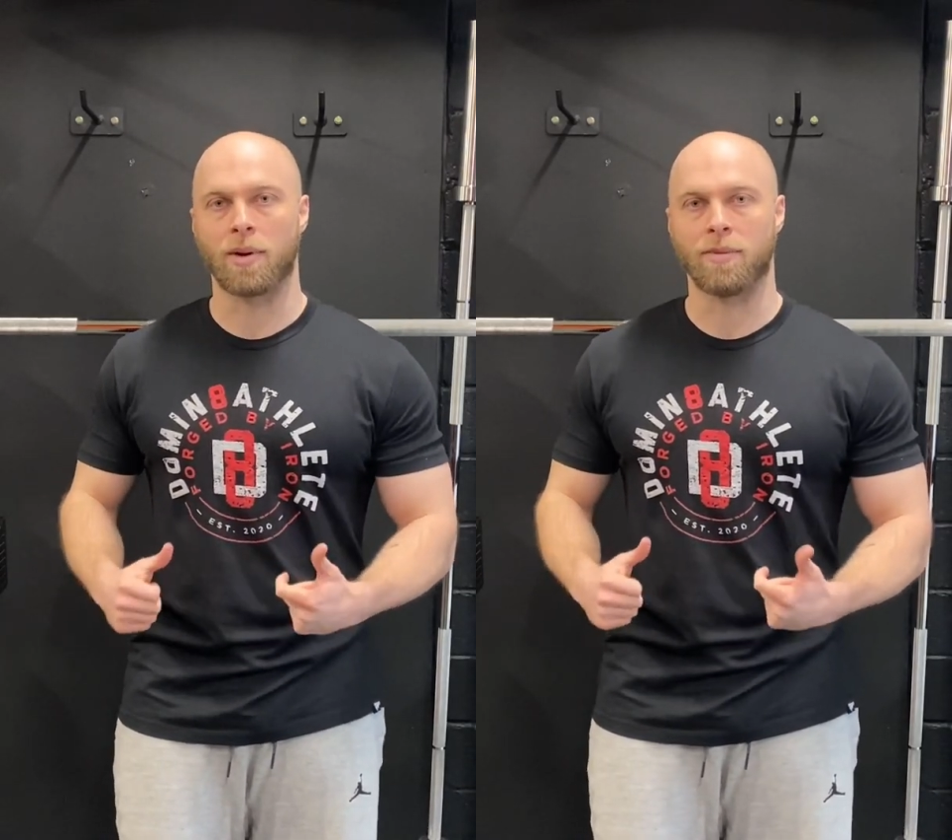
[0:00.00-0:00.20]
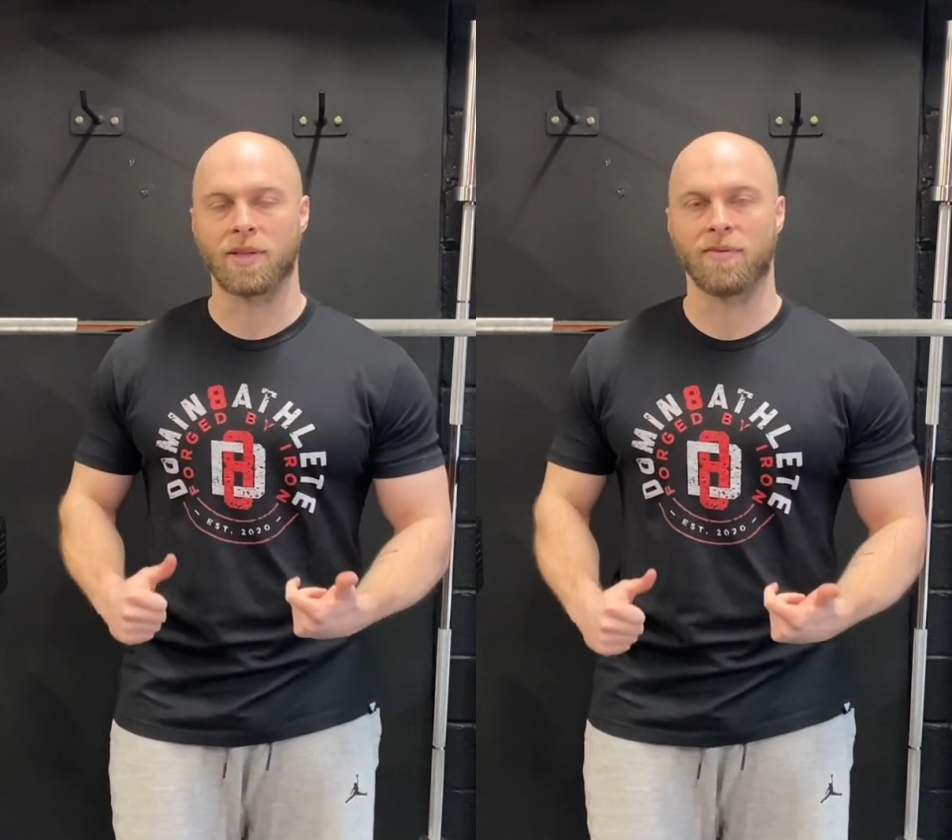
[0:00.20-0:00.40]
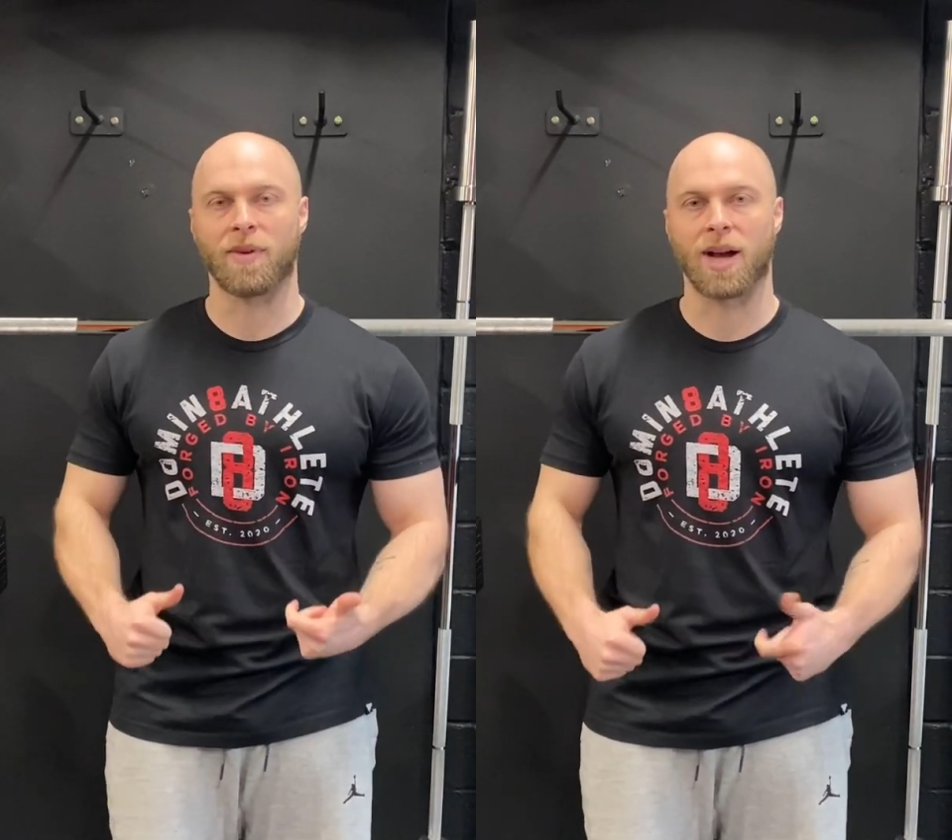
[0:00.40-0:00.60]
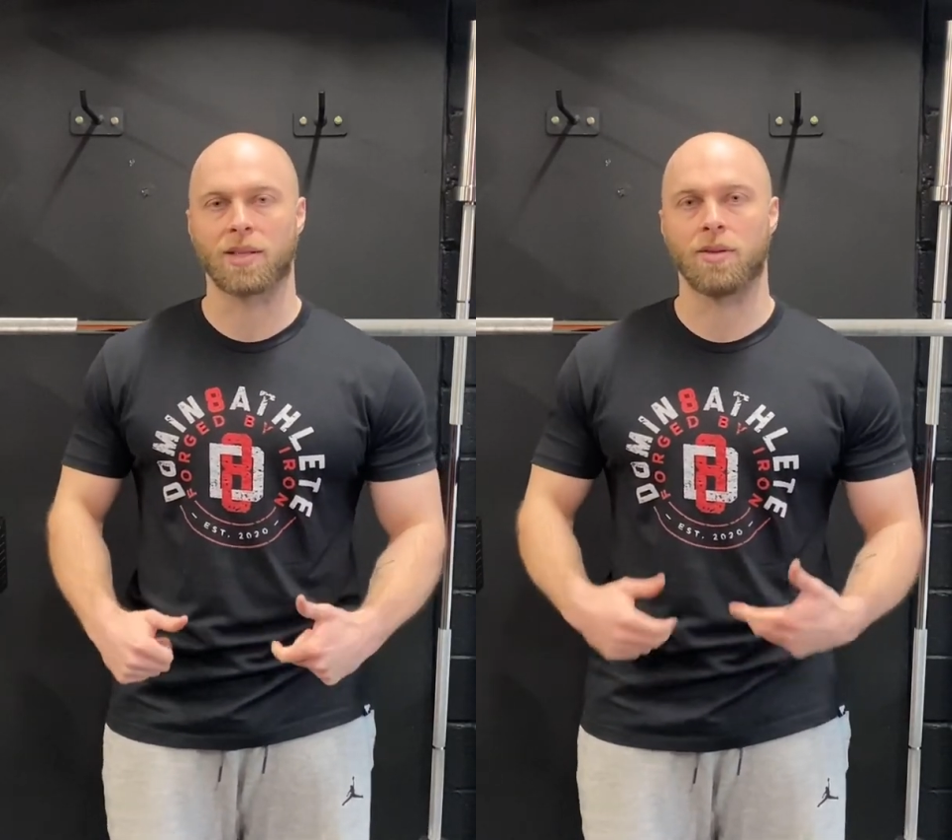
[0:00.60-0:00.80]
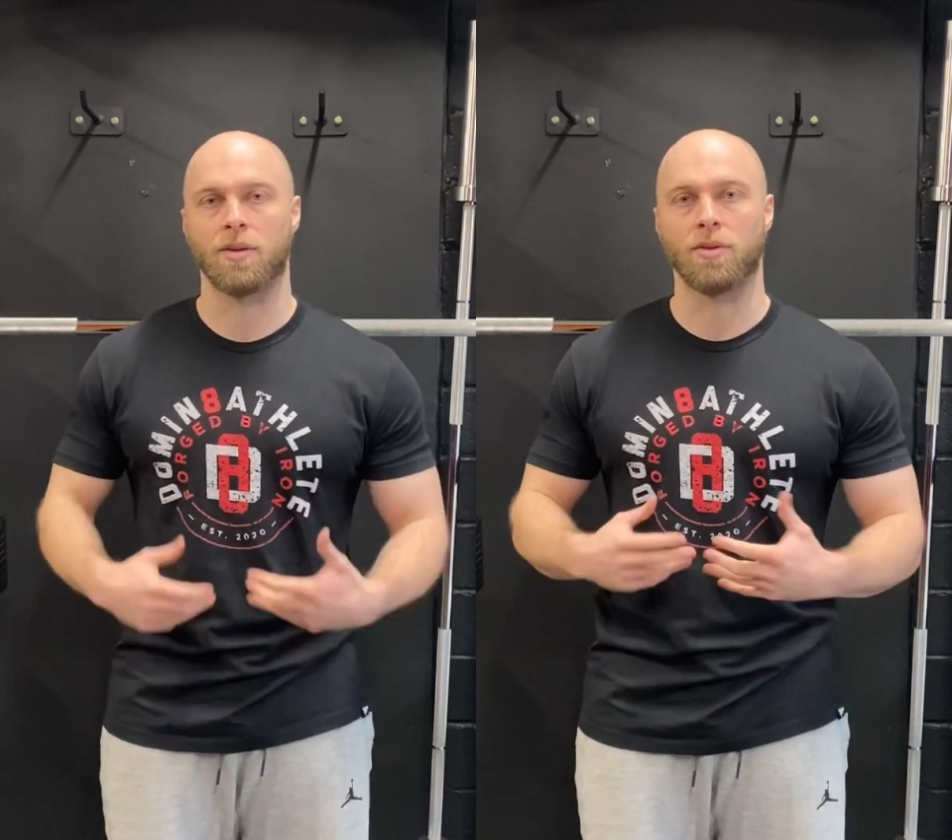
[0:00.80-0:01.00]
limiting
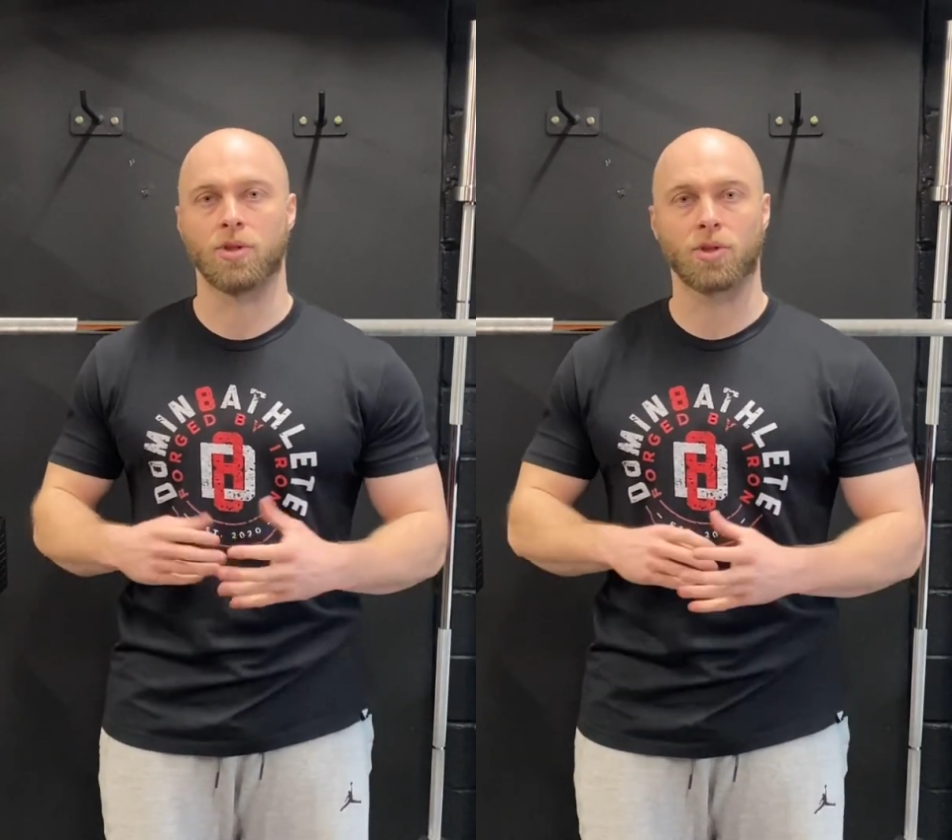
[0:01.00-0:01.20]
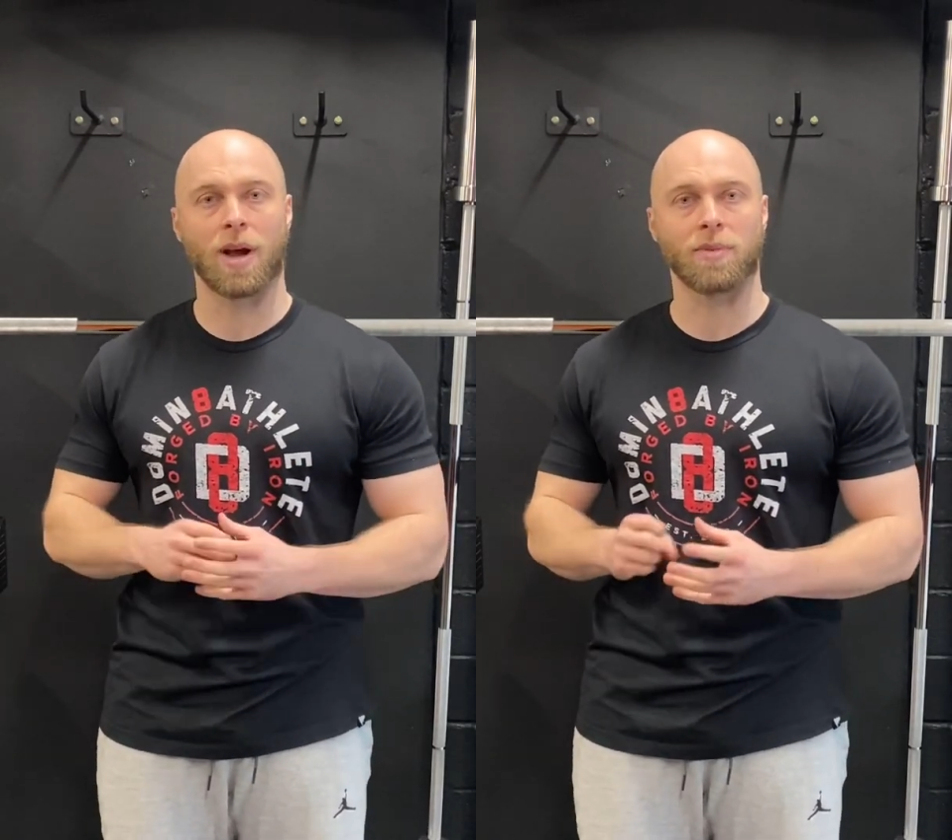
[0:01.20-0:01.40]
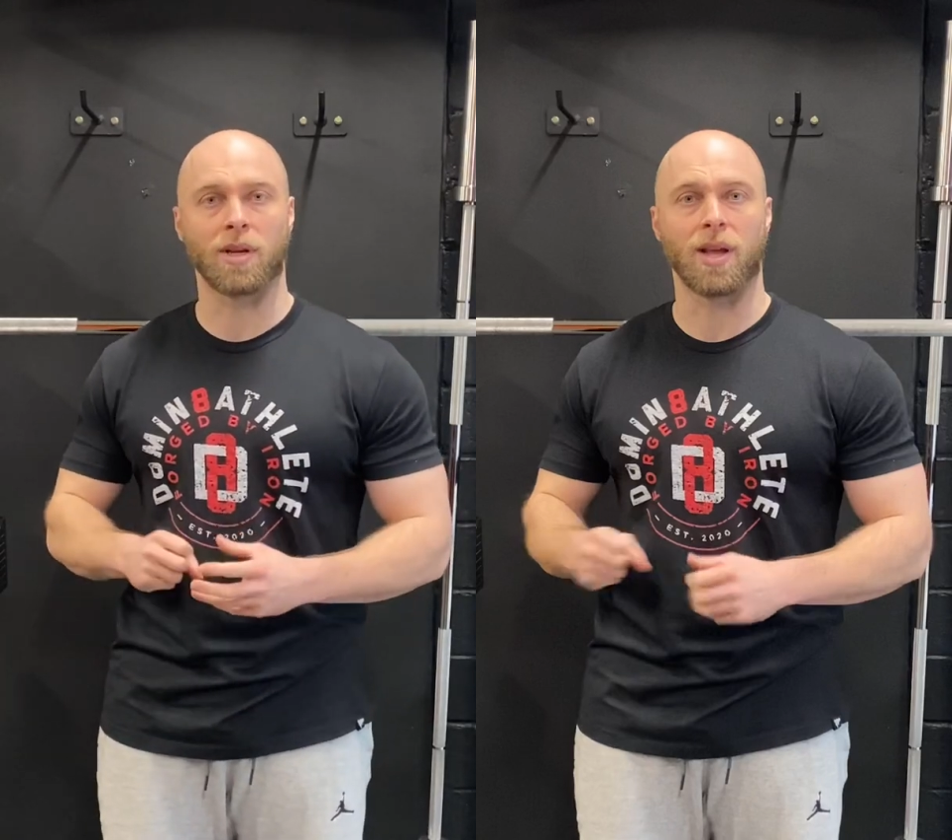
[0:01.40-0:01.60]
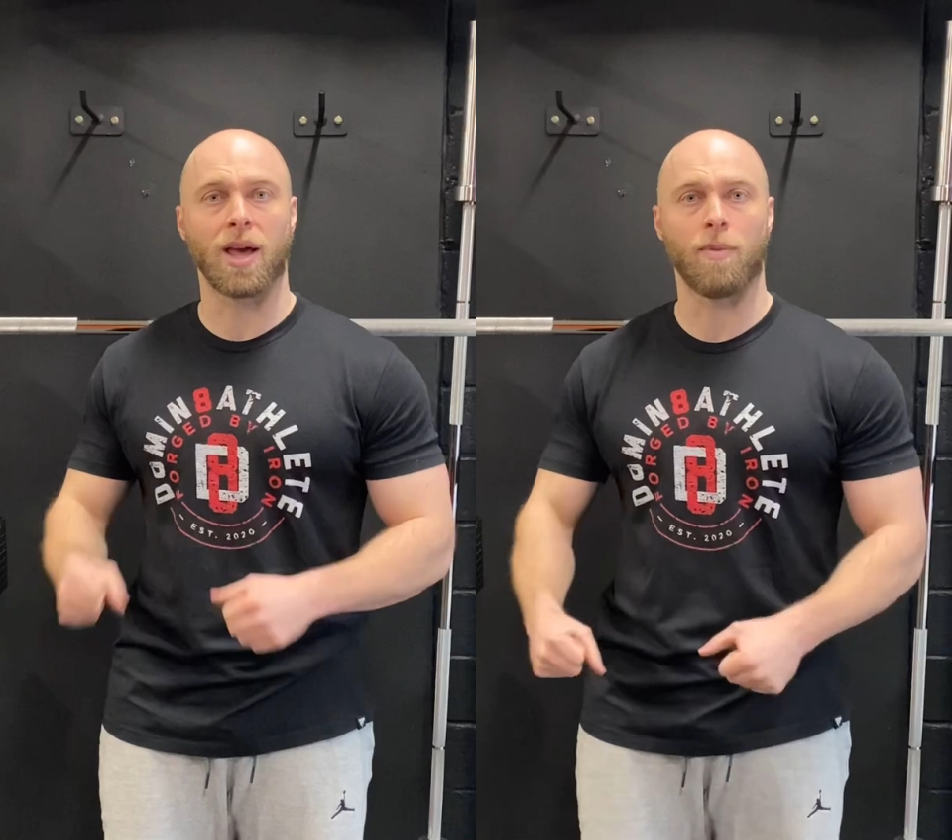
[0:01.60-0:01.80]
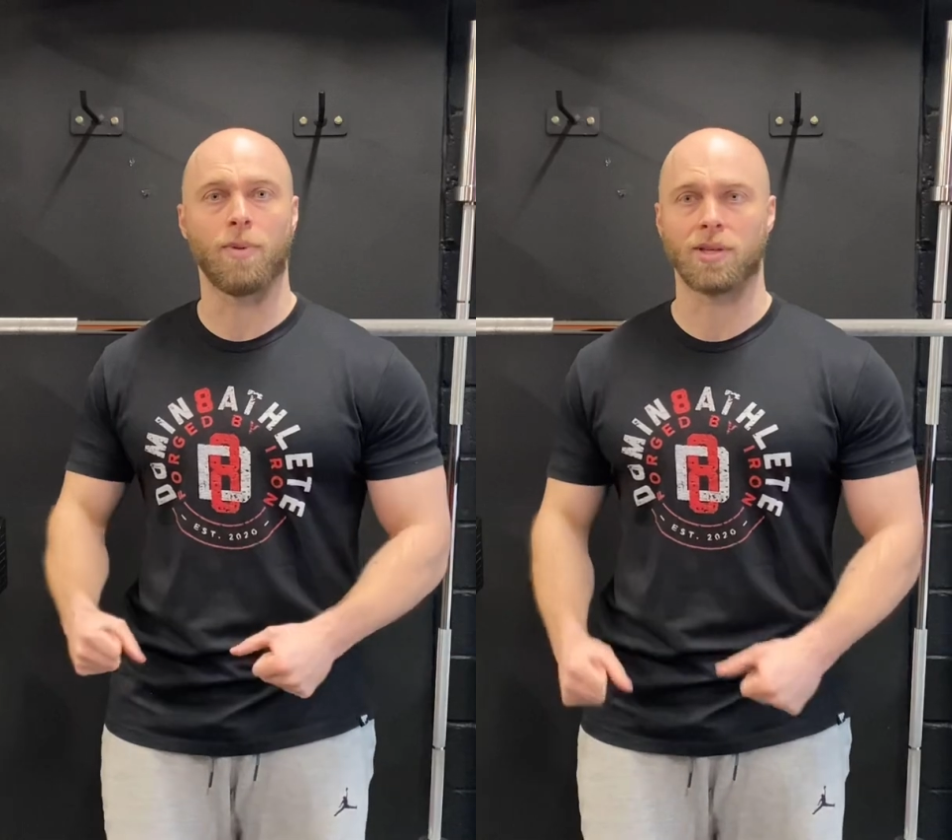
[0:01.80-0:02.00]
factor and the straps are going to
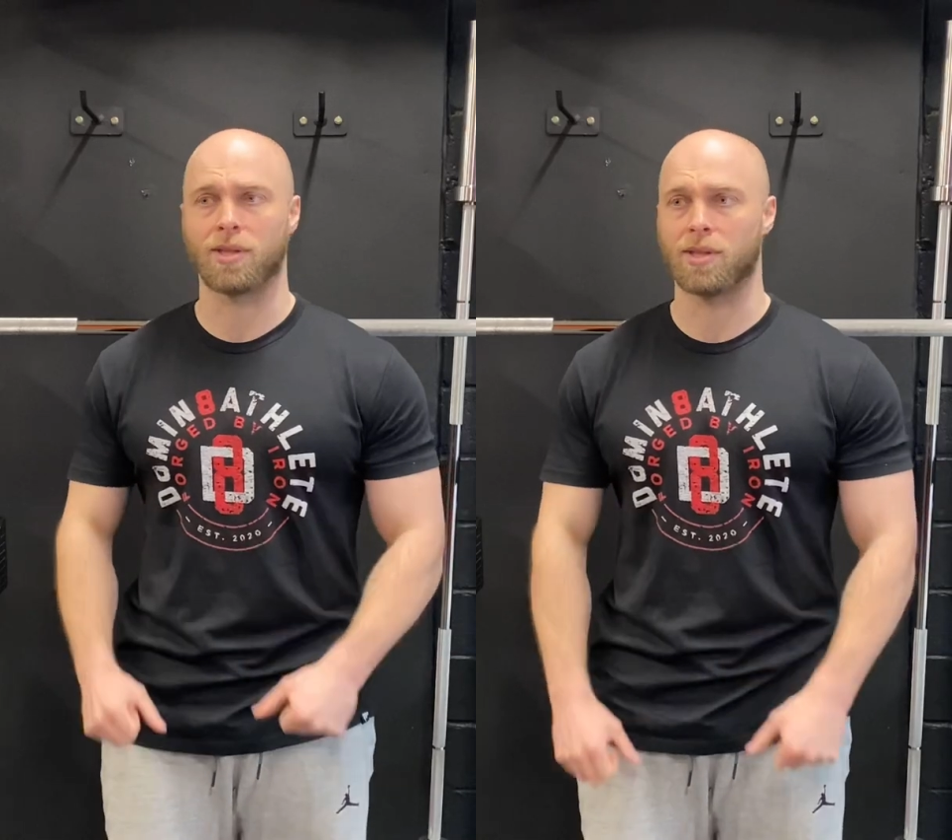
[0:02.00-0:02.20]
help us